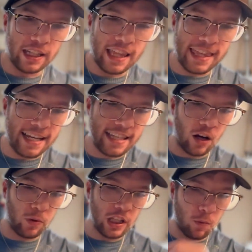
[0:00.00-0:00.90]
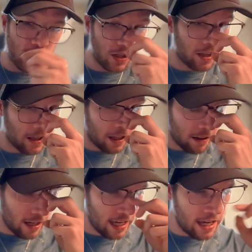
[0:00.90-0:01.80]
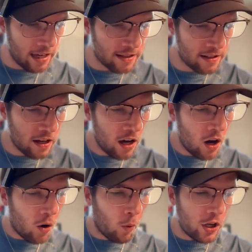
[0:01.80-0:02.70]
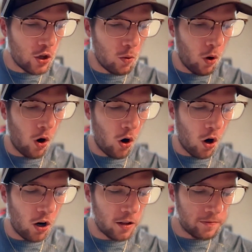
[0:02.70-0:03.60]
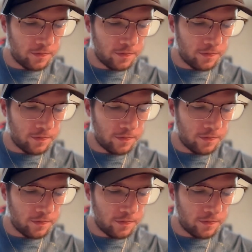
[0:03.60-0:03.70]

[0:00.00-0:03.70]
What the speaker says: the things that I really want you to think is when you are